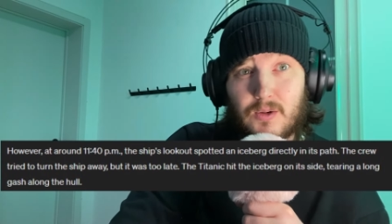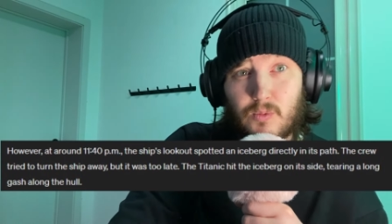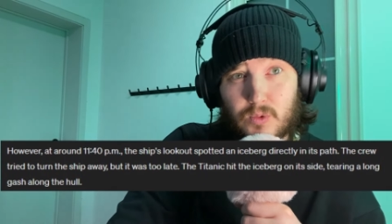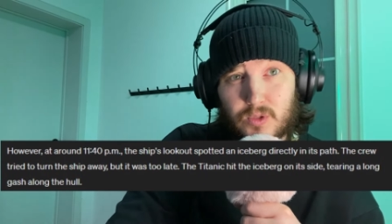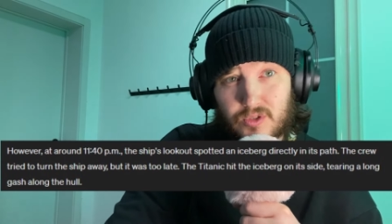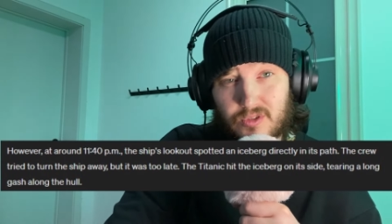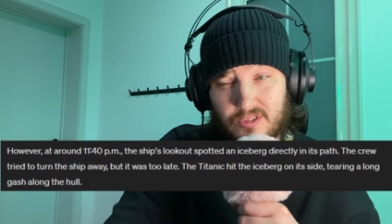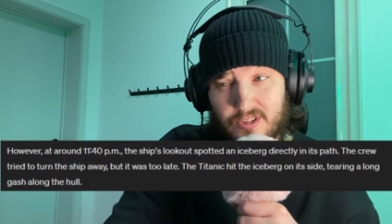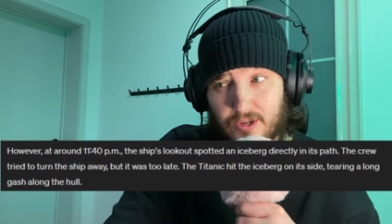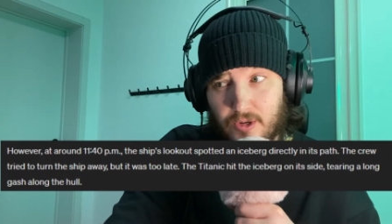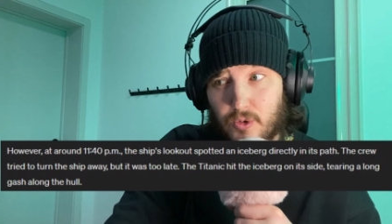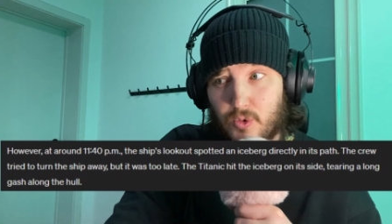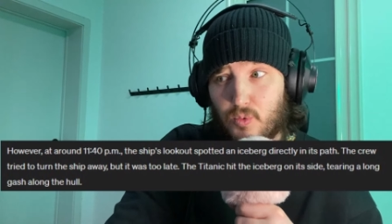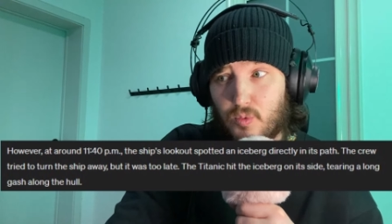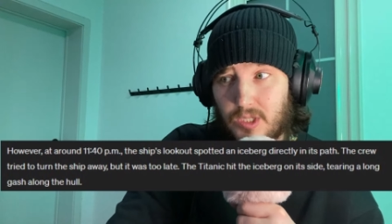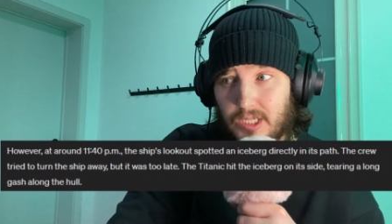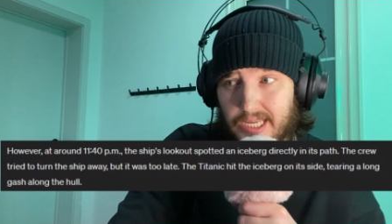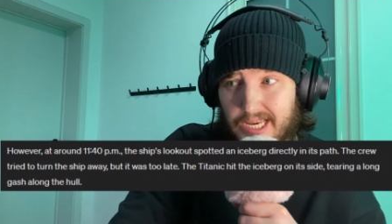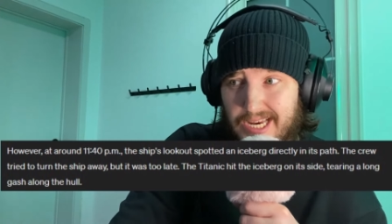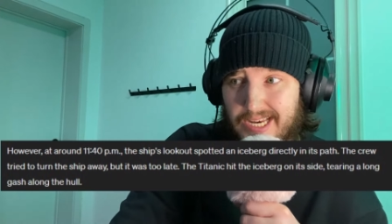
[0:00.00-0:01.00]
was too
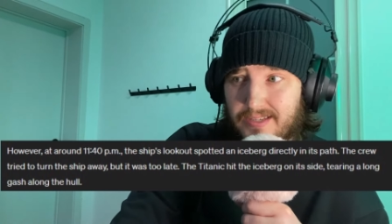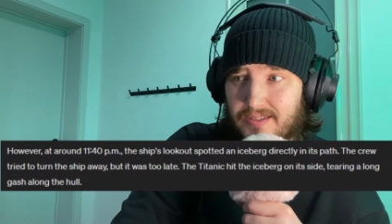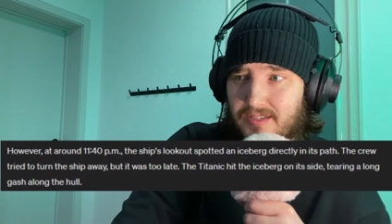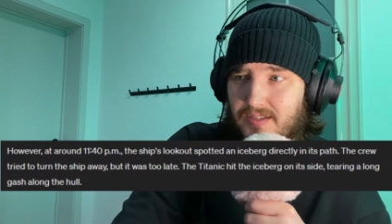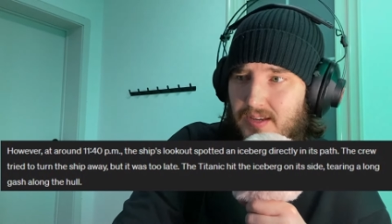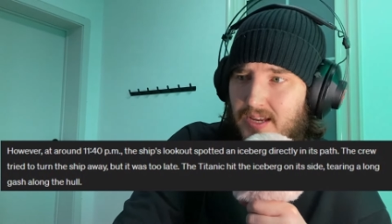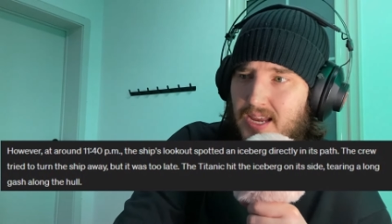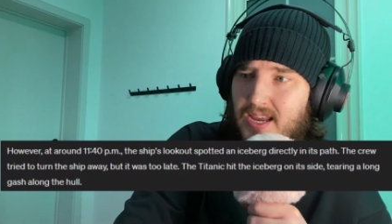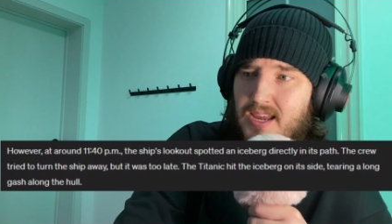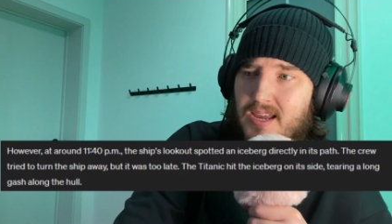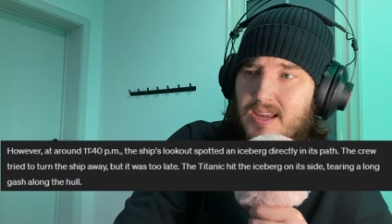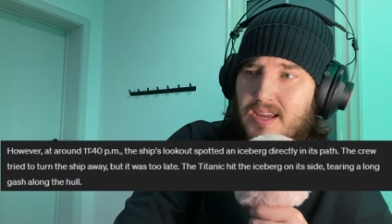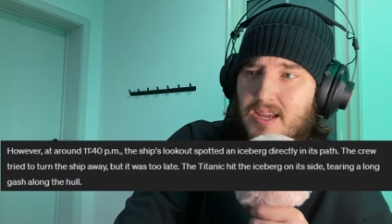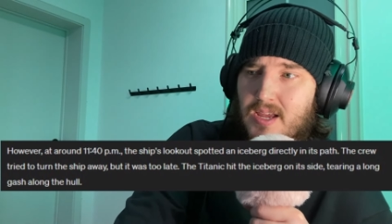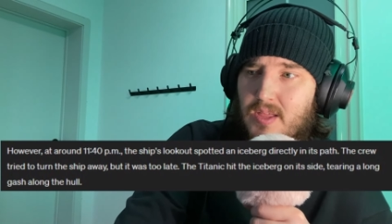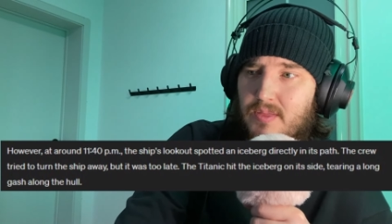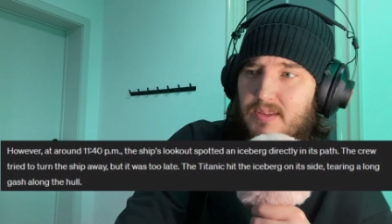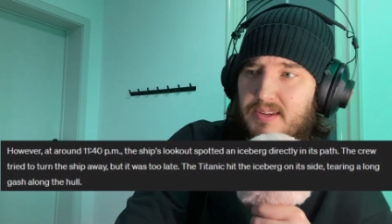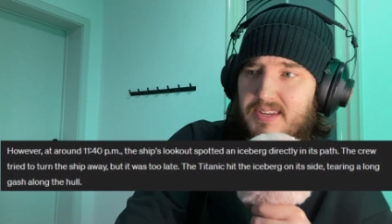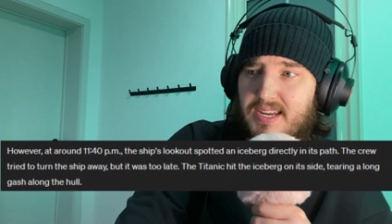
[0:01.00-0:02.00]
late.
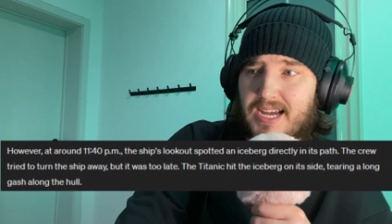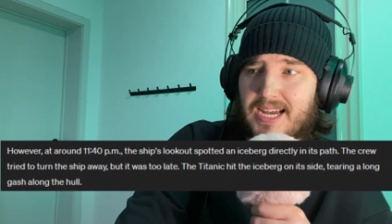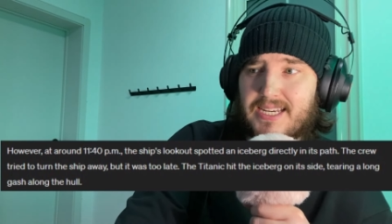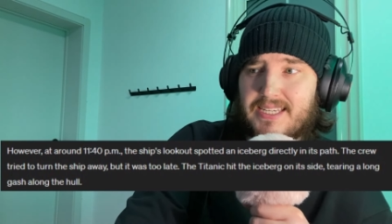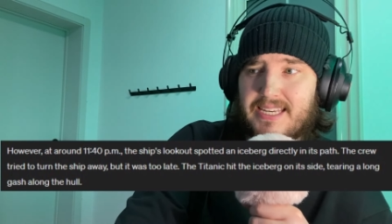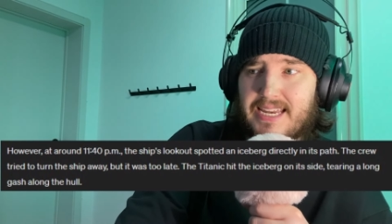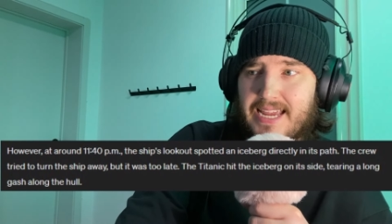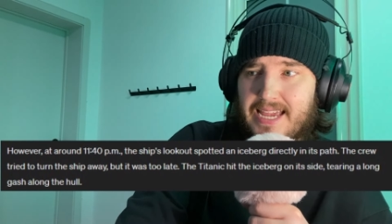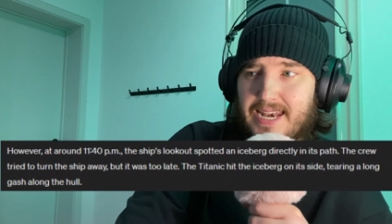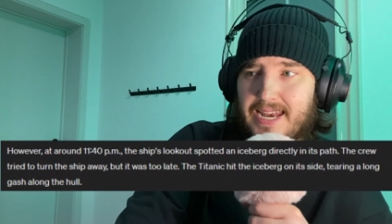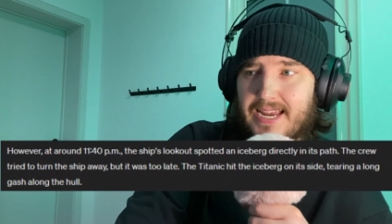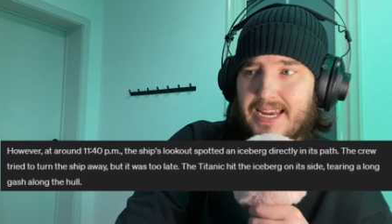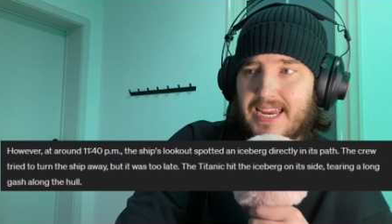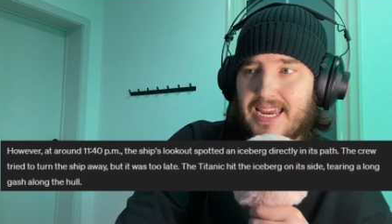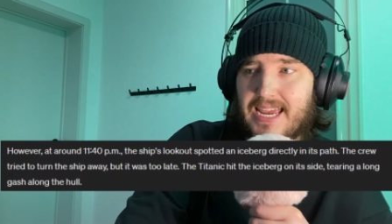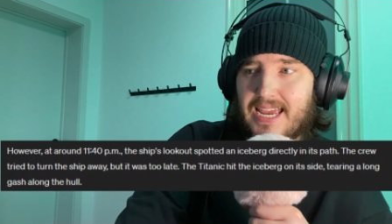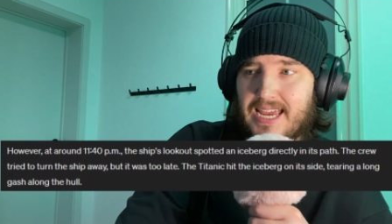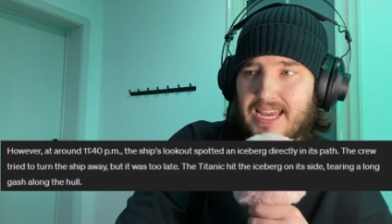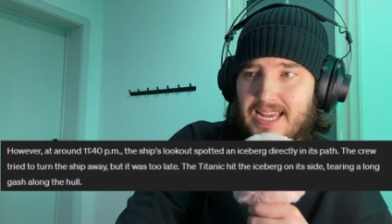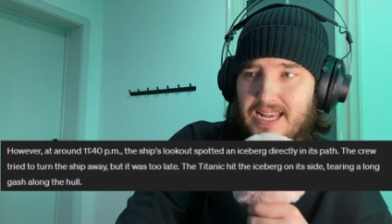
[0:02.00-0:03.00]
The Titanic
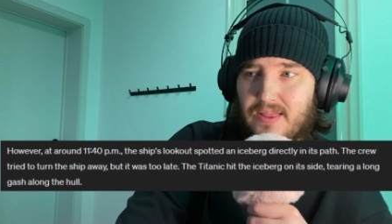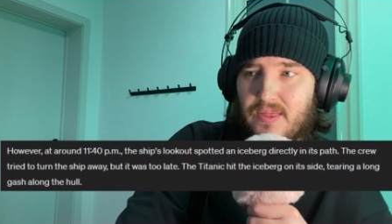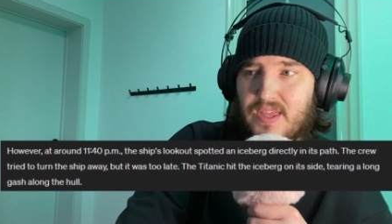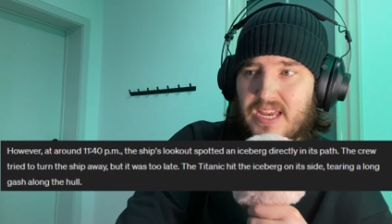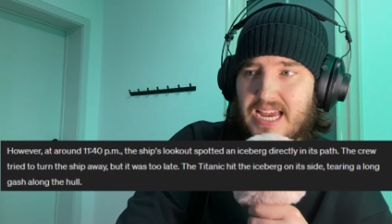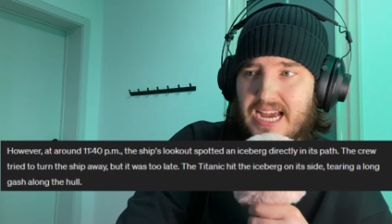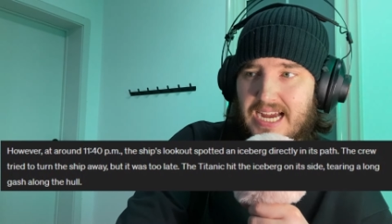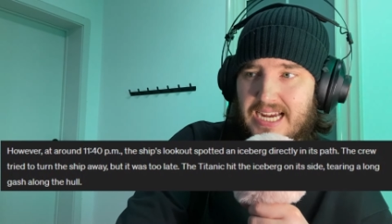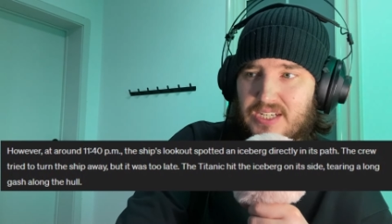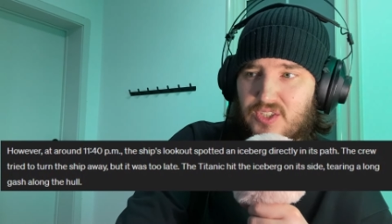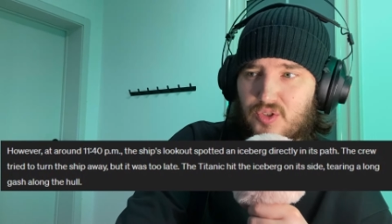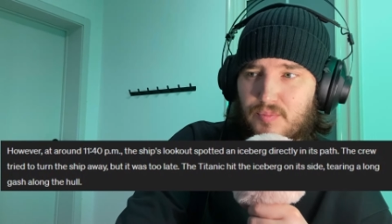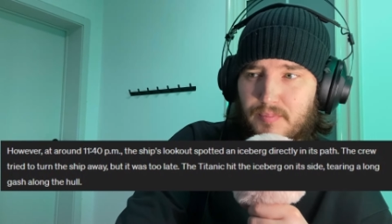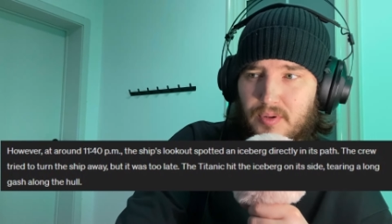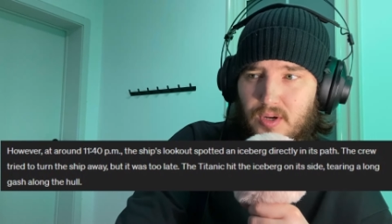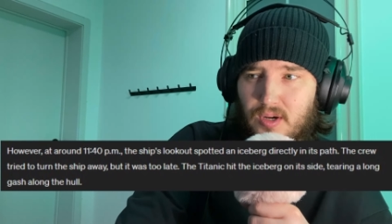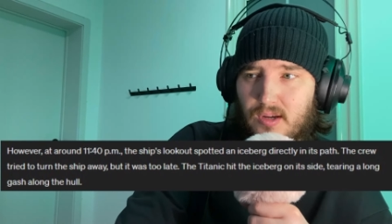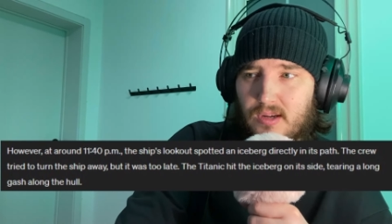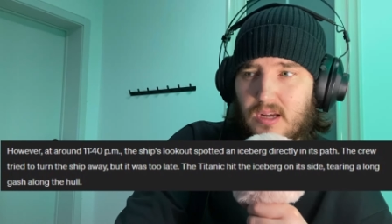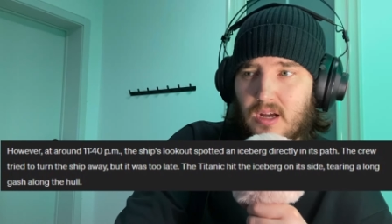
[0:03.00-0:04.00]
hit the
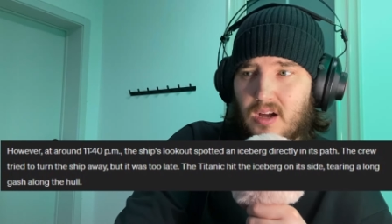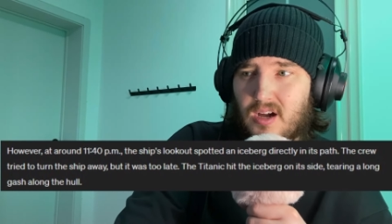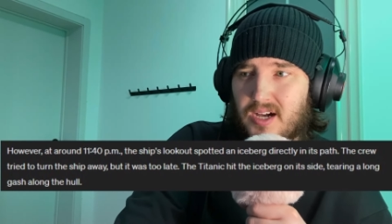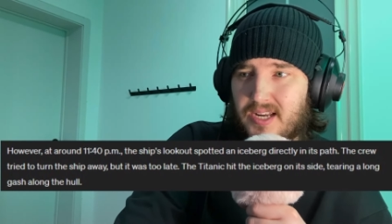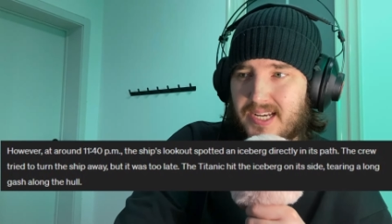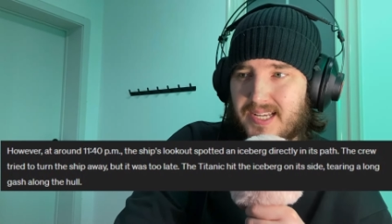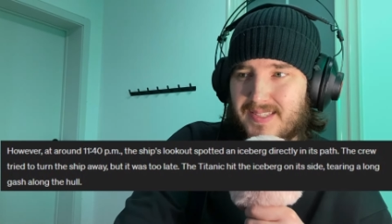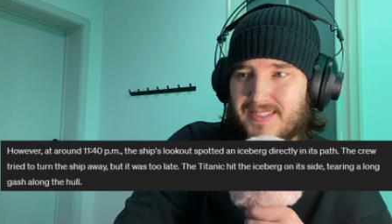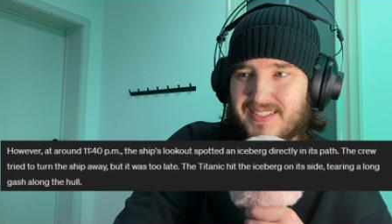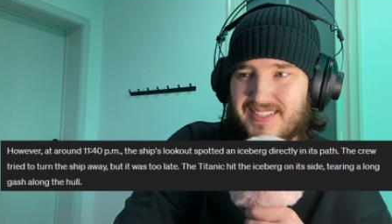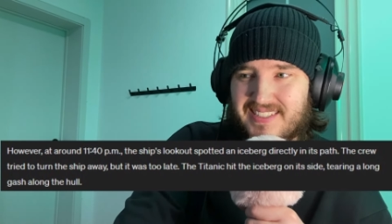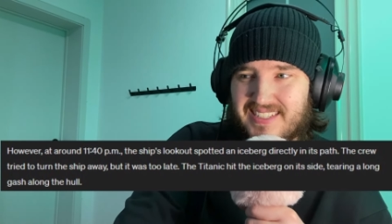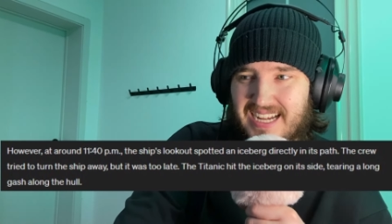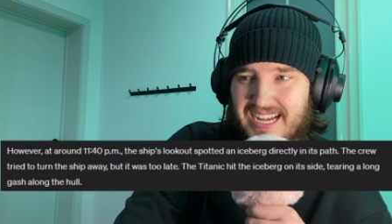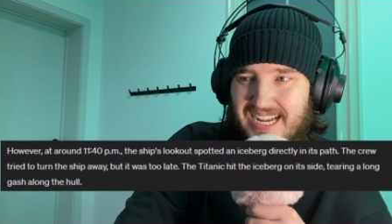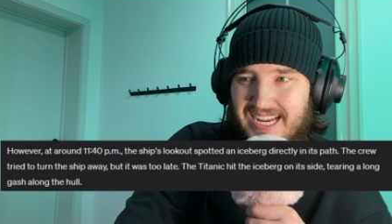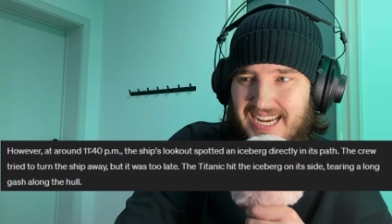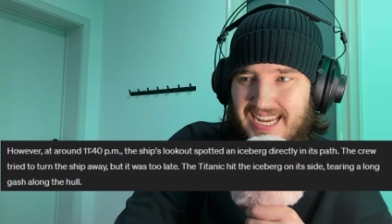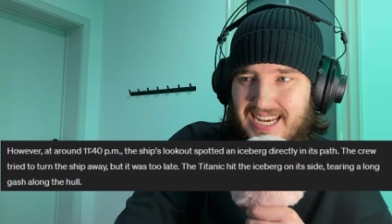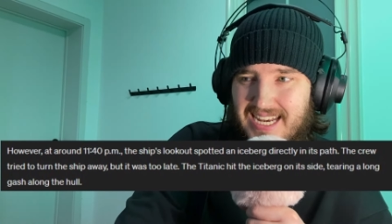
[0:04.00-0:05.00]
iceberg on its
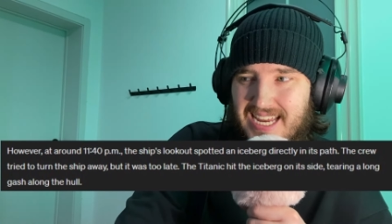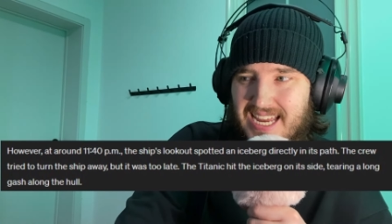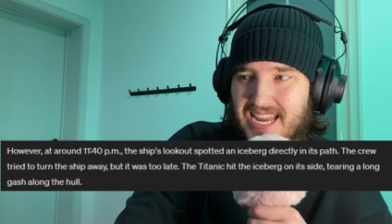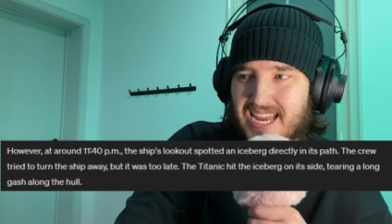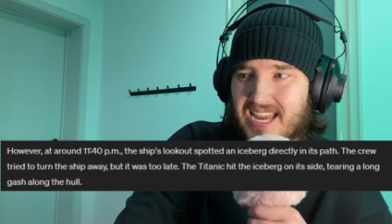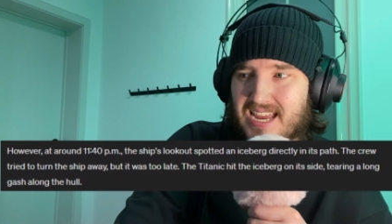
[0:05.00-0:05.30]
side,